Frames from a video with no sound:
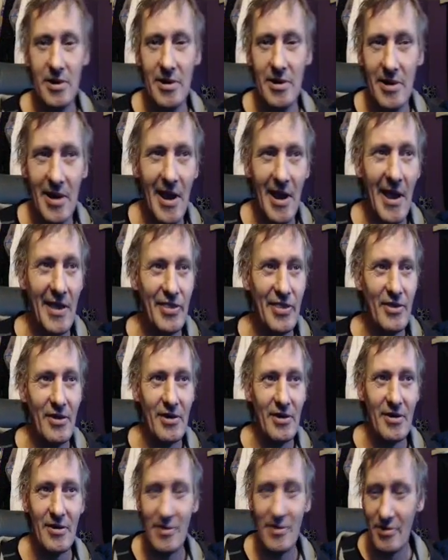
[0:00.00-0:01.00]
I thought I
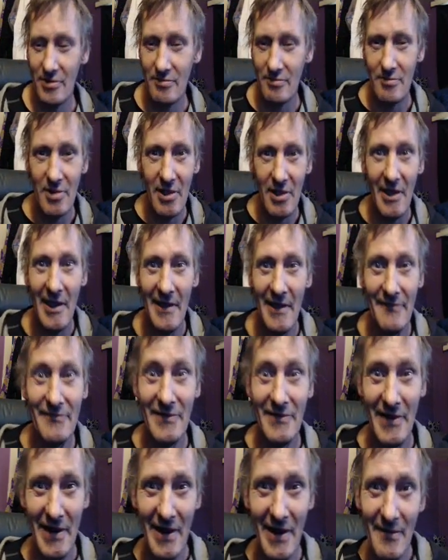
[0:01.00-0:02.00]
heard him laughing
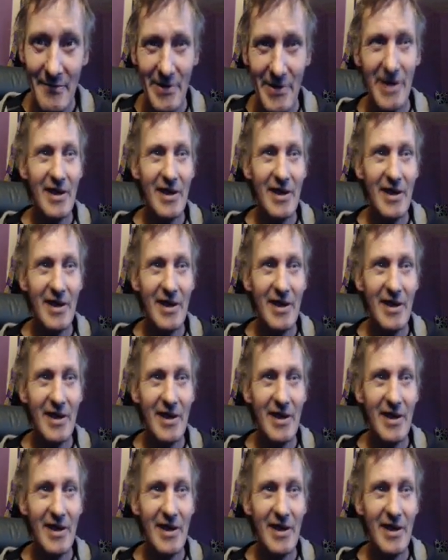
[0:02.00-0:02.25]
at me.